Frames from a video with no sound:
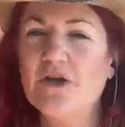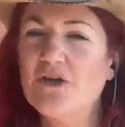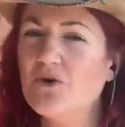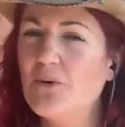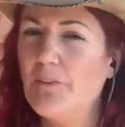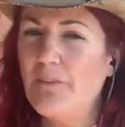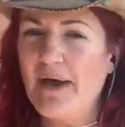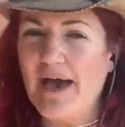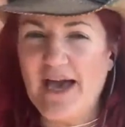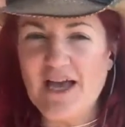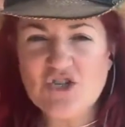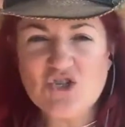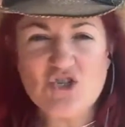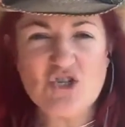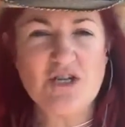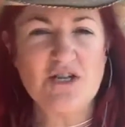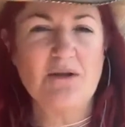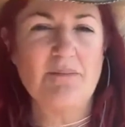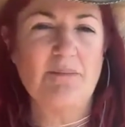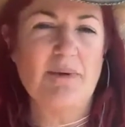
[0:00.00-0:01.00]
you're
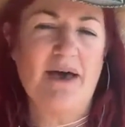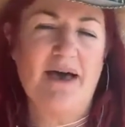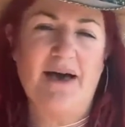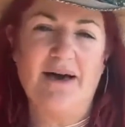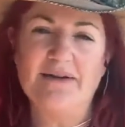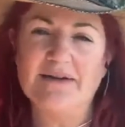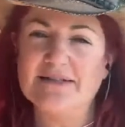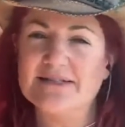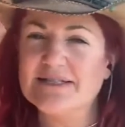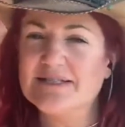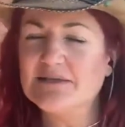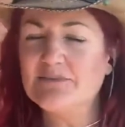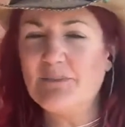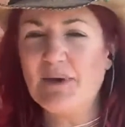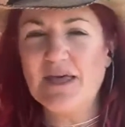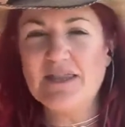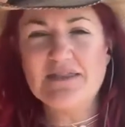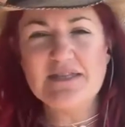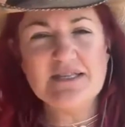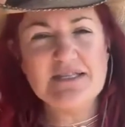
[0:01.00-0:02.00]
passionate about,
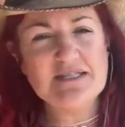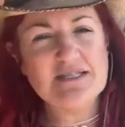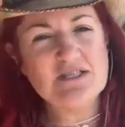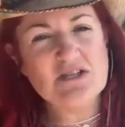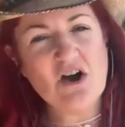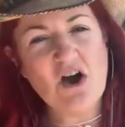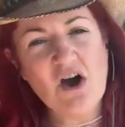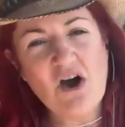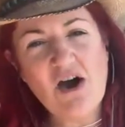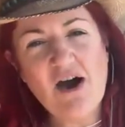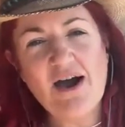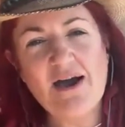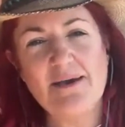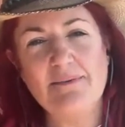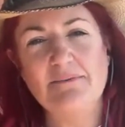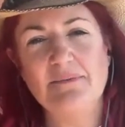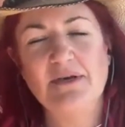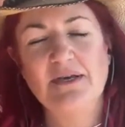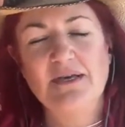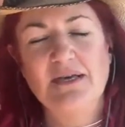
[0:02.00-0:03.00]
spend this
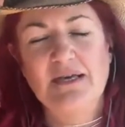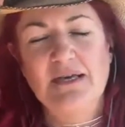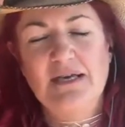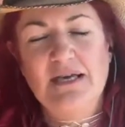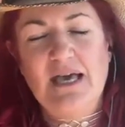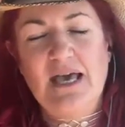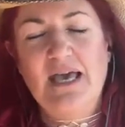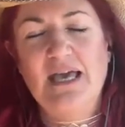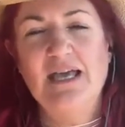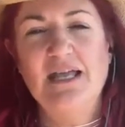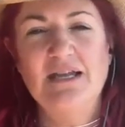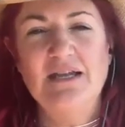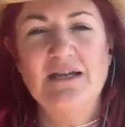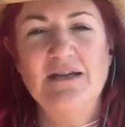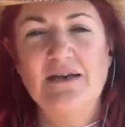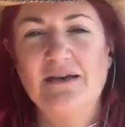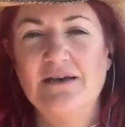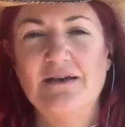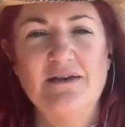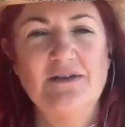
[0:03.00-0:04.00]
time in
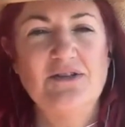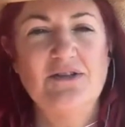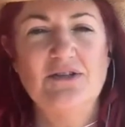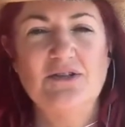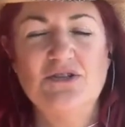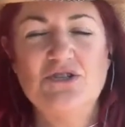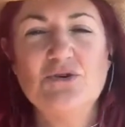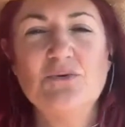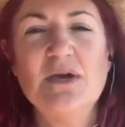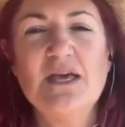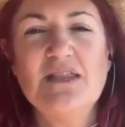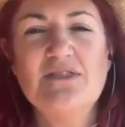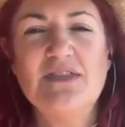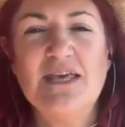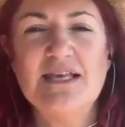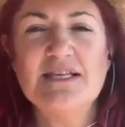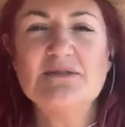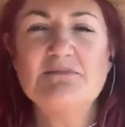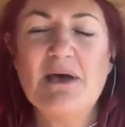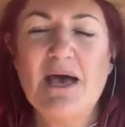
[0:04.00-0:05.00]
doing
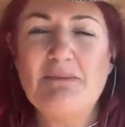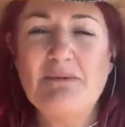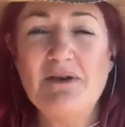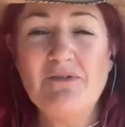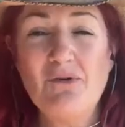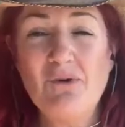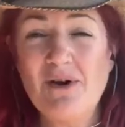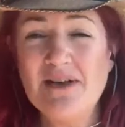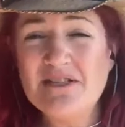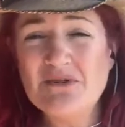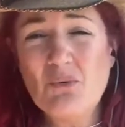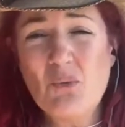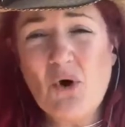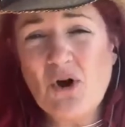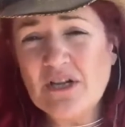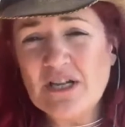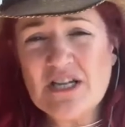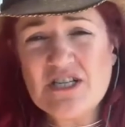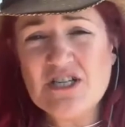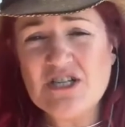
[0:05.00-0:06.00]
things maybe you've always
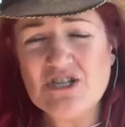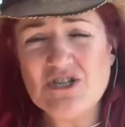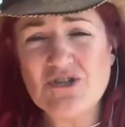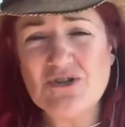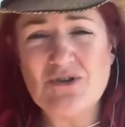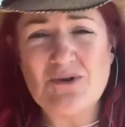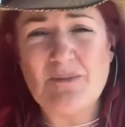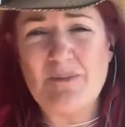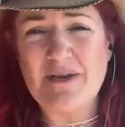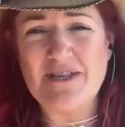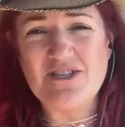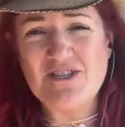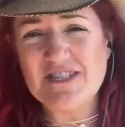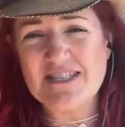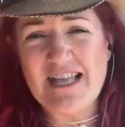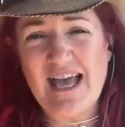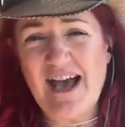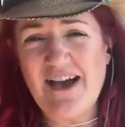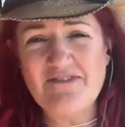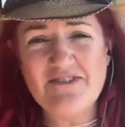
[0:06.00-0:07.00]
wanted to do but just
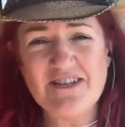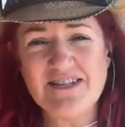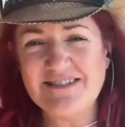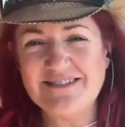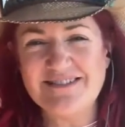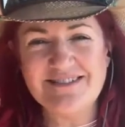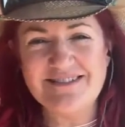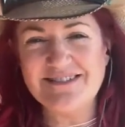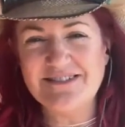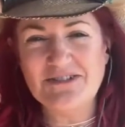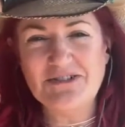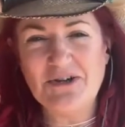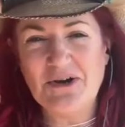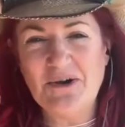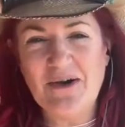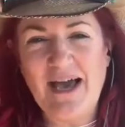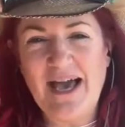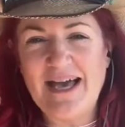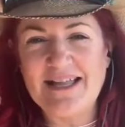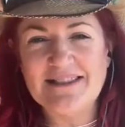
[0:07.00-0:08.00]
haven't you
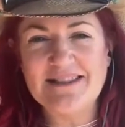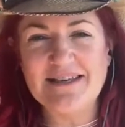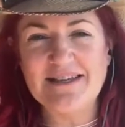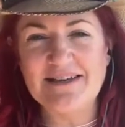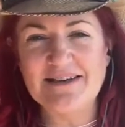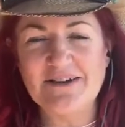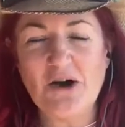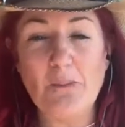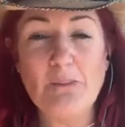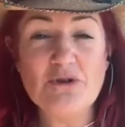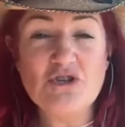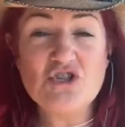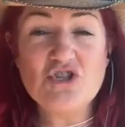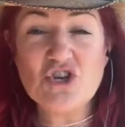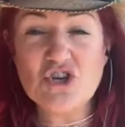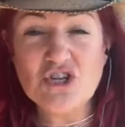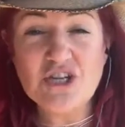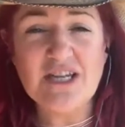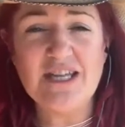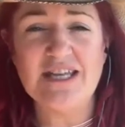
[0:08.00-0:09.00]
know had the
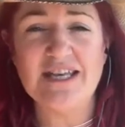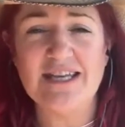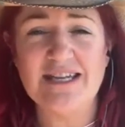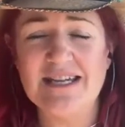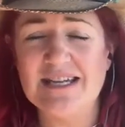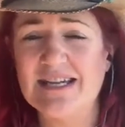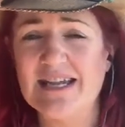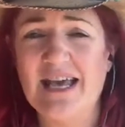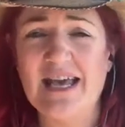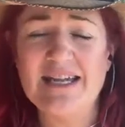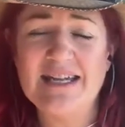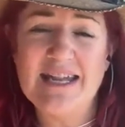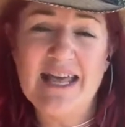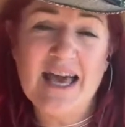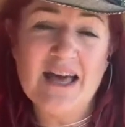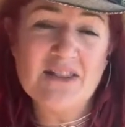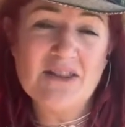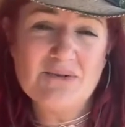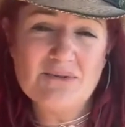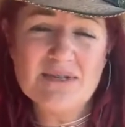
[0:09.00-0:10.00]
opportunity and and
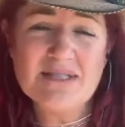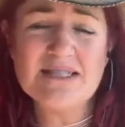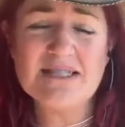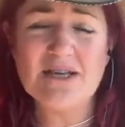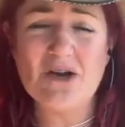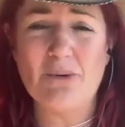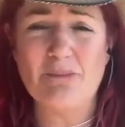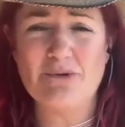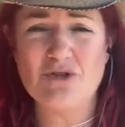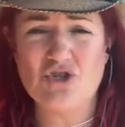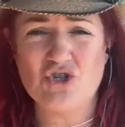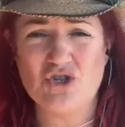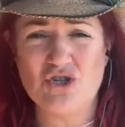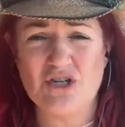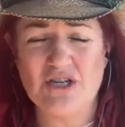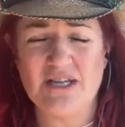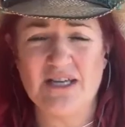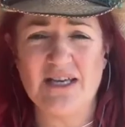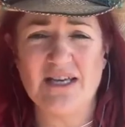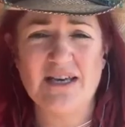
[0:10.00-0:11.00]
now there is the
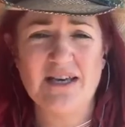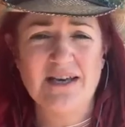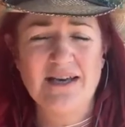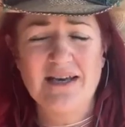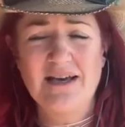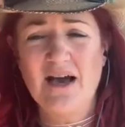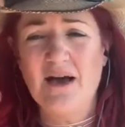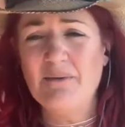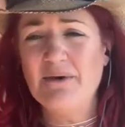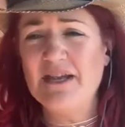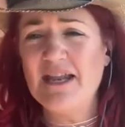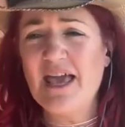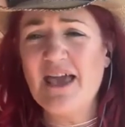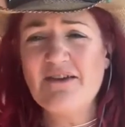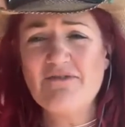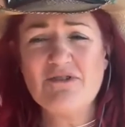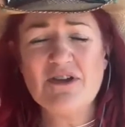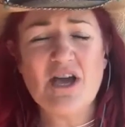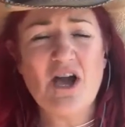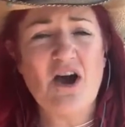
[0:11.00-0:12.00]
opportunity i mean
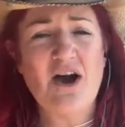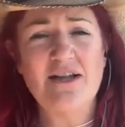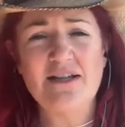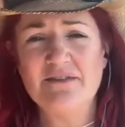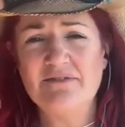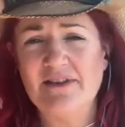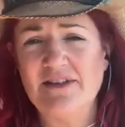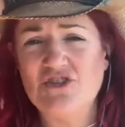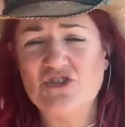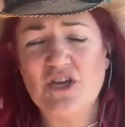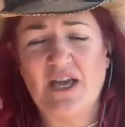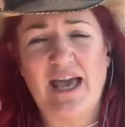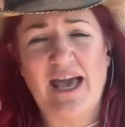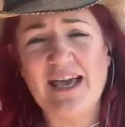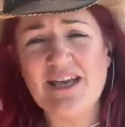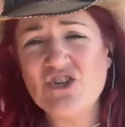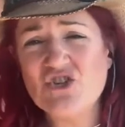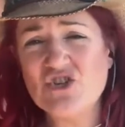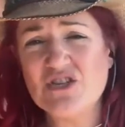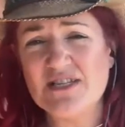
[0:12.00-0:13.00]
every kind of
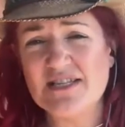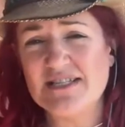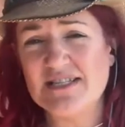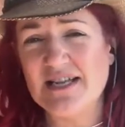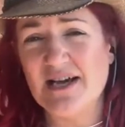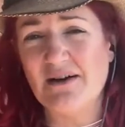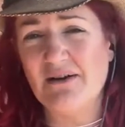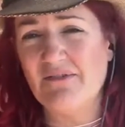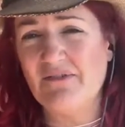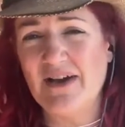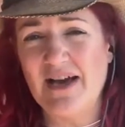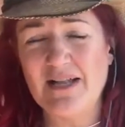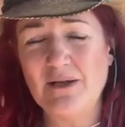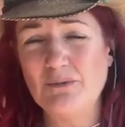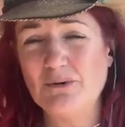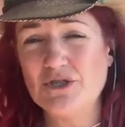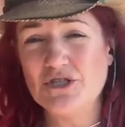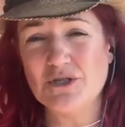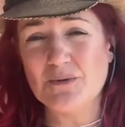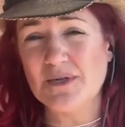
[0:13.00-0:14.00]
education is now
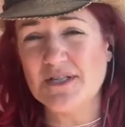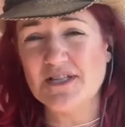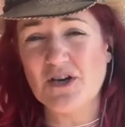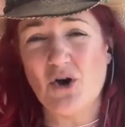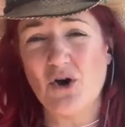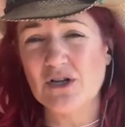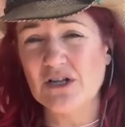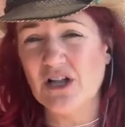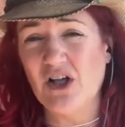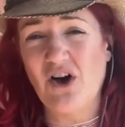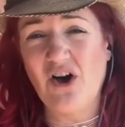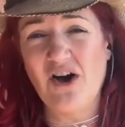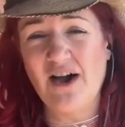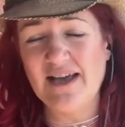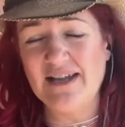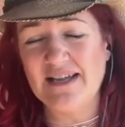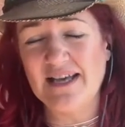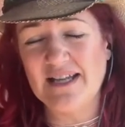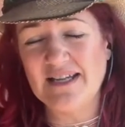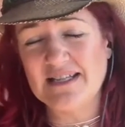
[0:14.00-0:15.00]
available to us
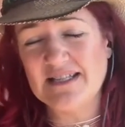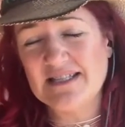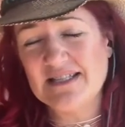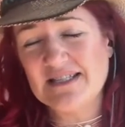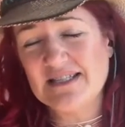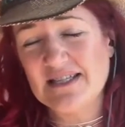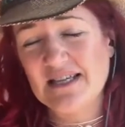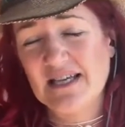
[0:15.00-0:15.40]
online and it's